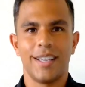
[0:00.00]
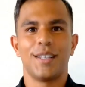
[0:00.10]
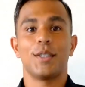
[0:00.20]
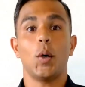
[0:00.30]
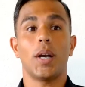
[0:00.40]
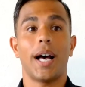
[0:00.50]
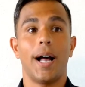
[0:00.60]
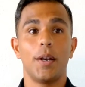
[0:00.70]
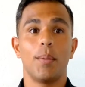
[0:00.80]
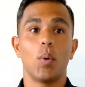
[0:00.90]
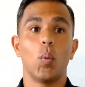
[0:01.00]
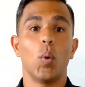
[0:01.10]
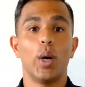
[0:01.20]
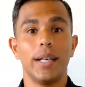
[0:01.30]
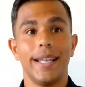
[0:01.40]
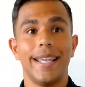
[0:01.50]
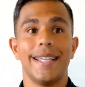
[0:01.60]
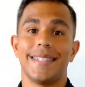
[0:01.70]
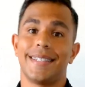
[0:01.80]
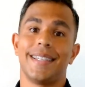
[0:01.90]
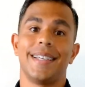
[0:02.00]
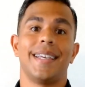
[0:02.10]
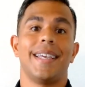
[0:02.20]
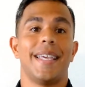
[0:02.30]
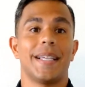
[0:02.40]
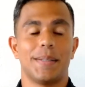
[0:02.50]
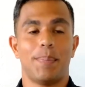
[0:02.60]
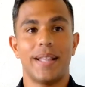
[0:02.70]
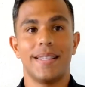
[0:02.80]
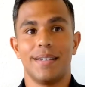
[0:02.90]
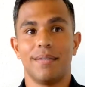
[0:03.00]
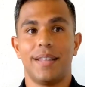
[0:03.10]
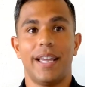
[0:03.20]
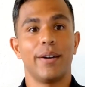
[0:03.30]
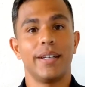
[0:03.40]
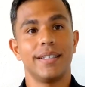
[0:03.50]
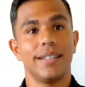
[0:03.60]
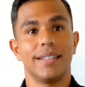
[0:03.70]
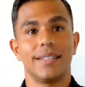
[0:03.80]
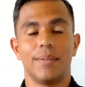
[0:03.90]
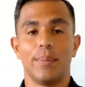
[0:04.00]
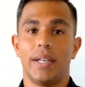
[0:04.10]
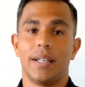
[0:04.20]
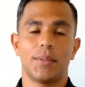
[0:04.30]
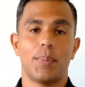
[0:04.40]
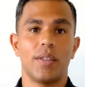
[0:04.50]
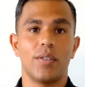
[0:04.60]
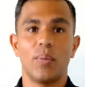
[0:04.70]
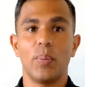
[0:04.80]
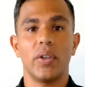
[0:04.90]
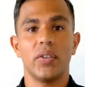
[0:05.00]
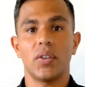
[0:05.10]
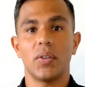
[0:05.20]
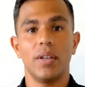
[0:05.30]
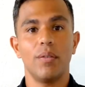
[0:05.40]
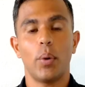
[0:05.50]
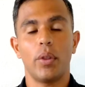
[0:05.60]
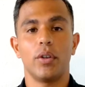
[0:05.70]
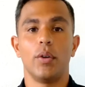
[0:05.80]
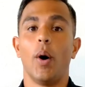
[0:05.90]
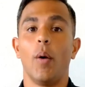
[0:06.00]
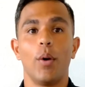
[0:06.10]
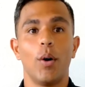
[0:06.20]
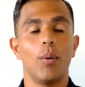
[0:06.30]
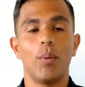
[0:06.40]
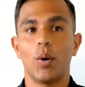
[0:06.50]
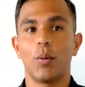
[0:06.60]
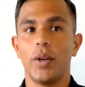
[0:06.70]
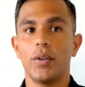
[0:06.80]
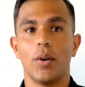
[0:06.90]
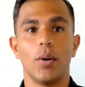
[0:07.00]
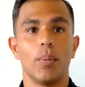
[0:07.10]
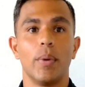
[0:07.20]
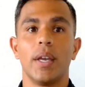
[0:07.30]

So con number one is expensive. The area is an expensive place to live, whether you own a home or rent a home.